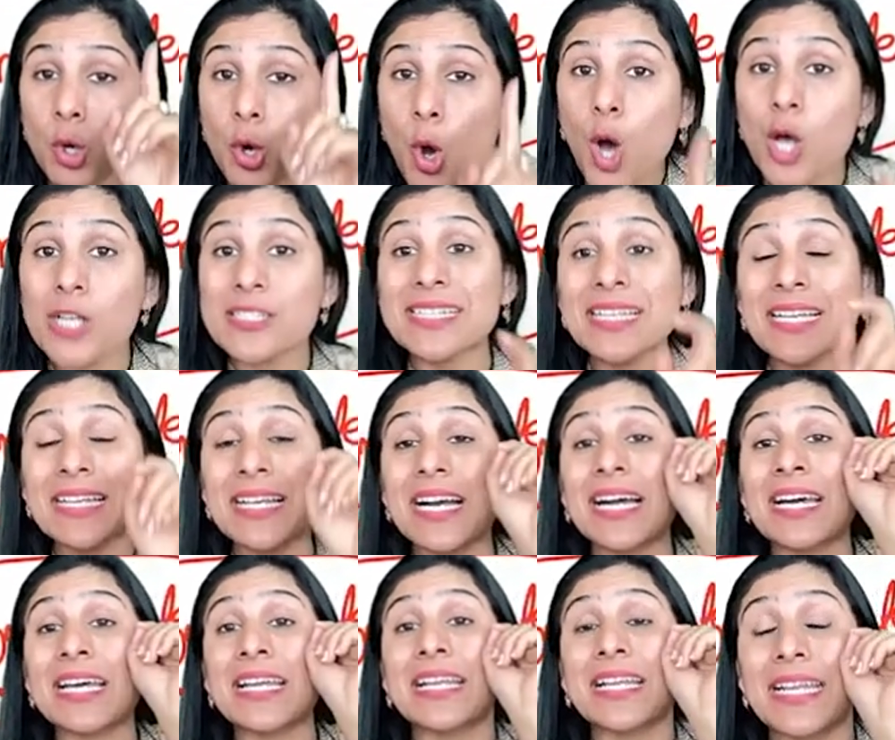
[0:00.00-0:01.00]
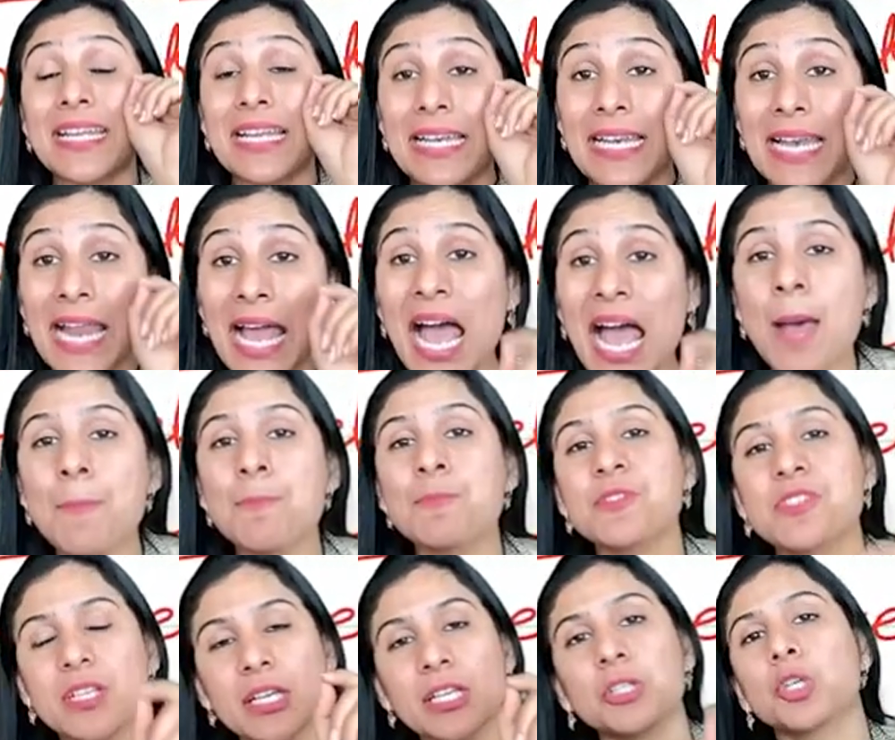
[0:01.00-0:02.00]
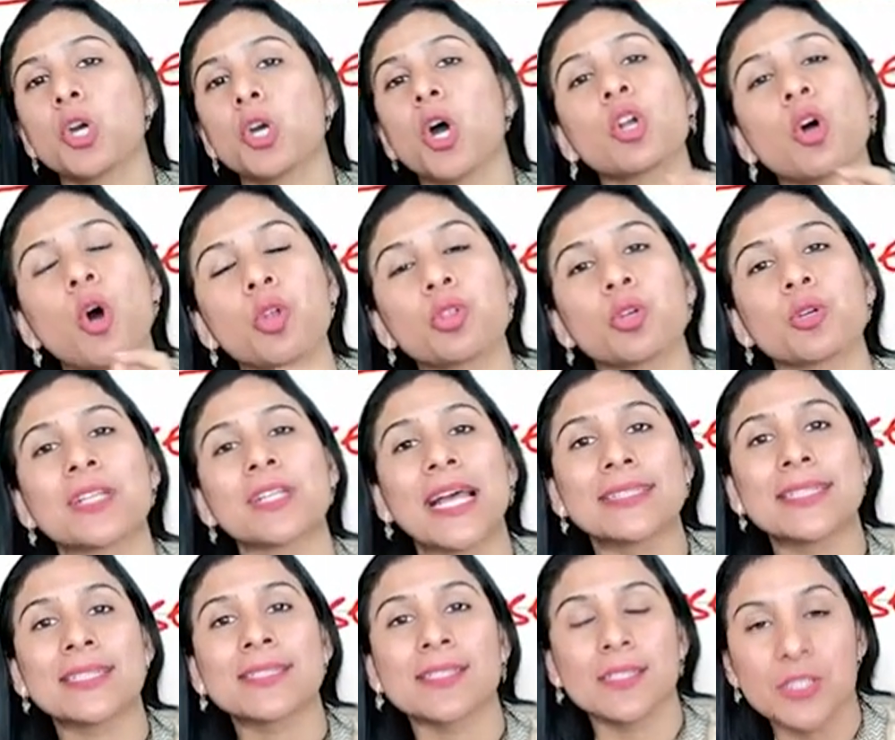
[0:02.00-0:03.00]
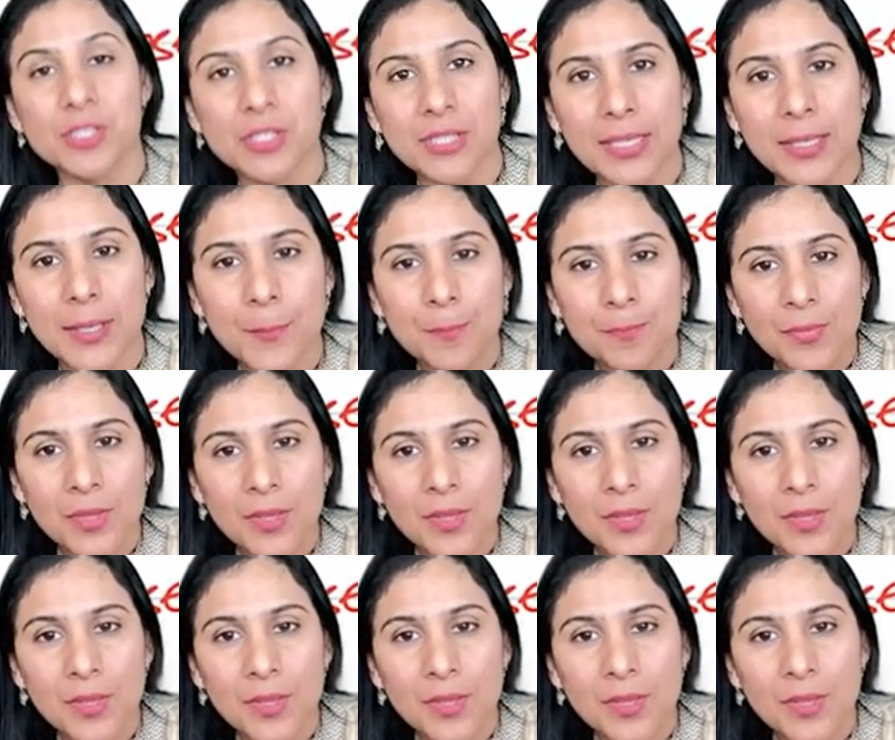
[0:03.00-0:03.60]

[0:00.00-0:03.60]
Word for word: causing a relapse in your orthognathic surgery.